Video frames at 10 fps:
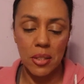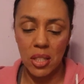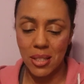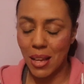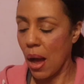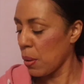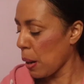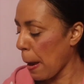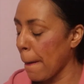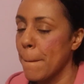Just the
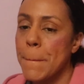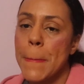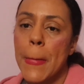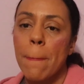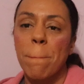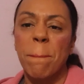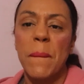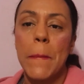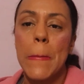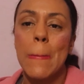outline
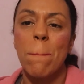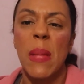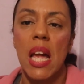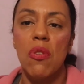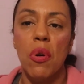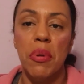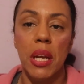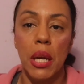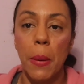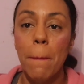and
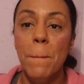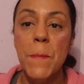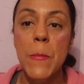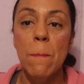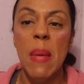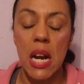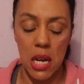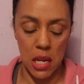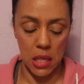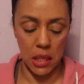rubbing it in.
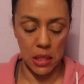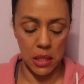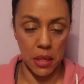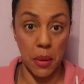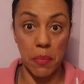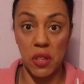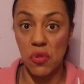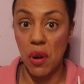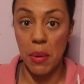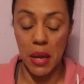And that's it.
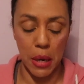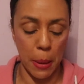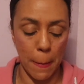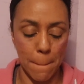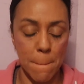Just rubbing it in.